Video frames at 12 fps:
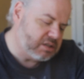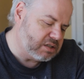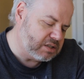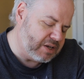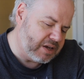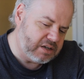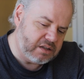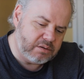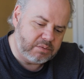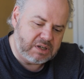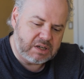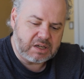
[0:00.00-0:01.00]
is the end of the
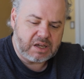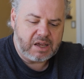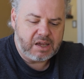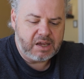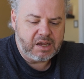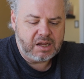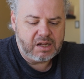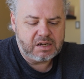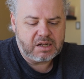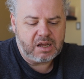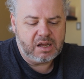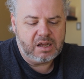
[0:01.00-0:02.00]
week,
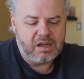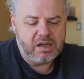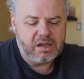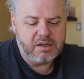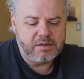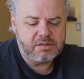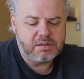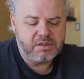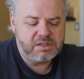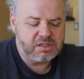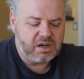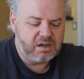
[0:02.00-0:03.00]
and I
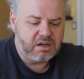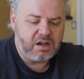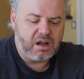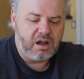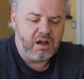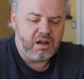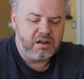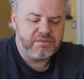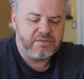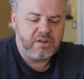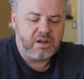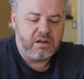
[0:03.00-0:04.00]
started
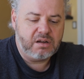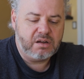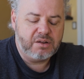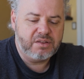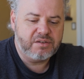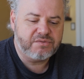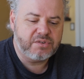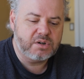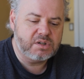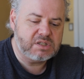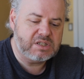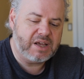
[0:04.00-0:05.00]
off on the
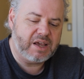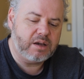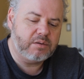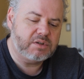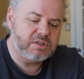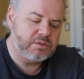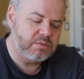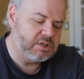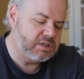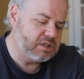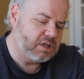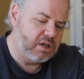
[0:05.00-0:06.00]
first day, which
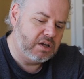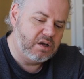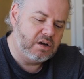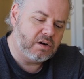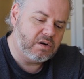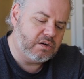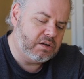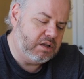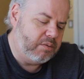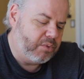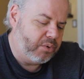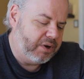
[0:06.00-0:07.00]
was
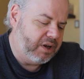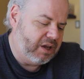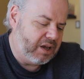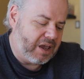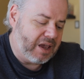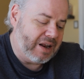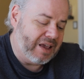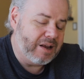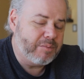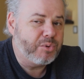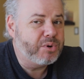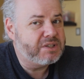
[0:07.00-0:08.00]
early morning, at
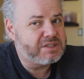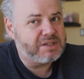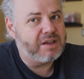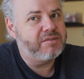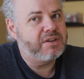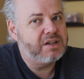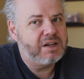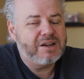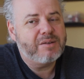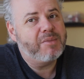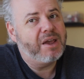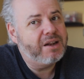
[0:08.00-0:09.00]
8.7, and
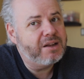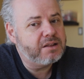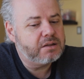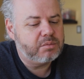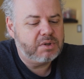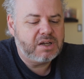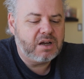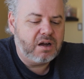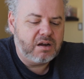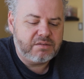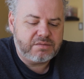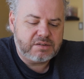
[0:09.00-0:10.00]
I'm ending the week
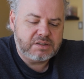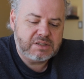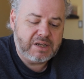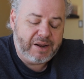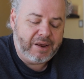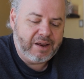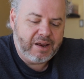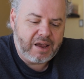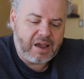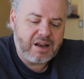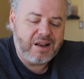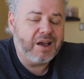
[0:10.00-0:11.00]
off today
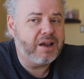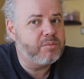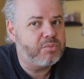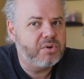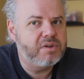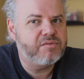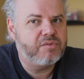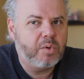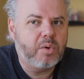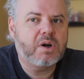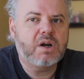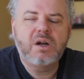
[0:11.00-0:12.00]
at
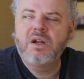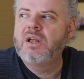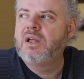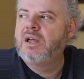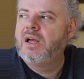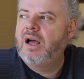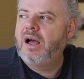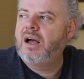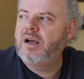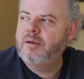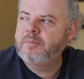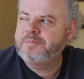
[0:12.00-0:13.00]

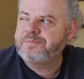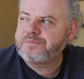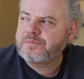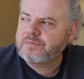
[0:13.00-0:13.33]
9.4.